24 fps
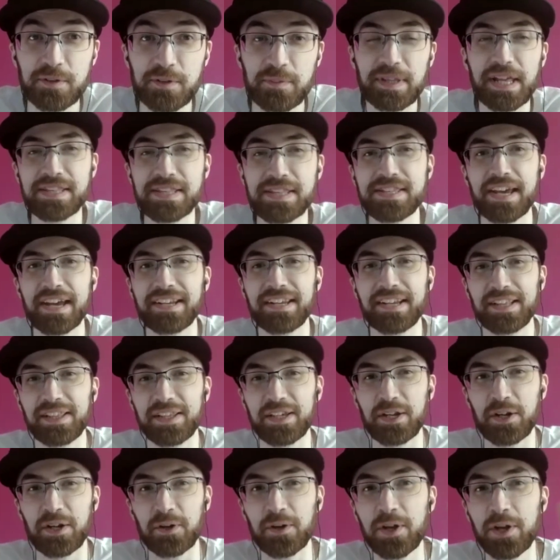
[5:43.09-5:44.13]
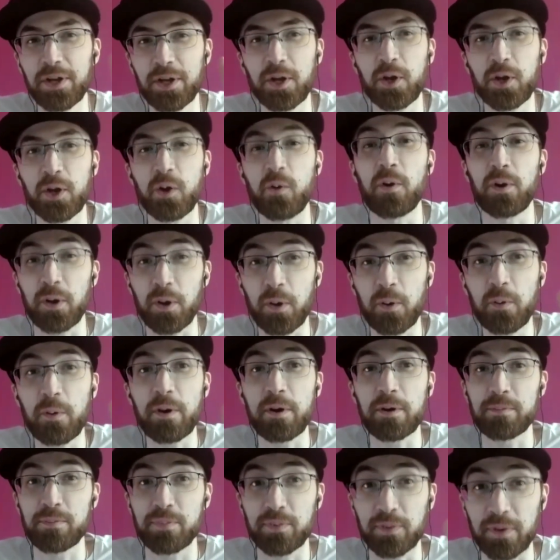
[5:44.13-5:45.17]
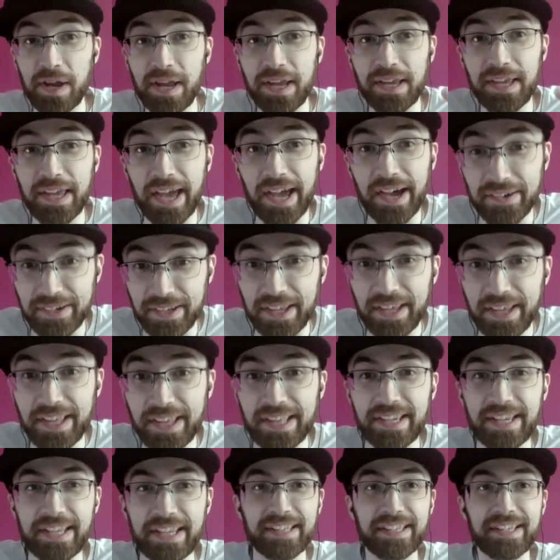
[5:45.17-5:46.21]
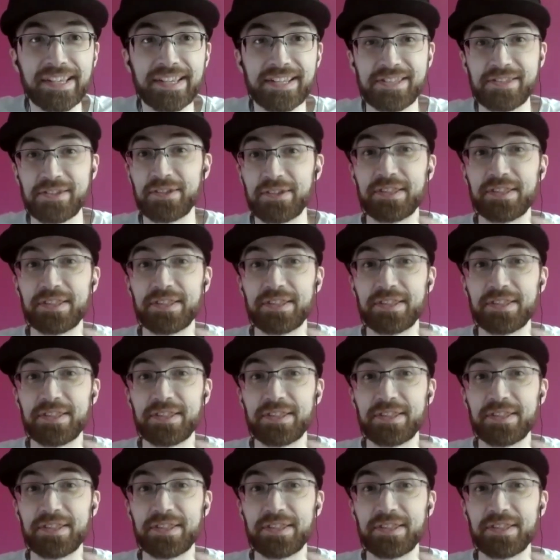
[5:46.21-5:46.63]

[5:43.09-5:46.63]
I mean, that's technically your quote unquote breakout hit, at least on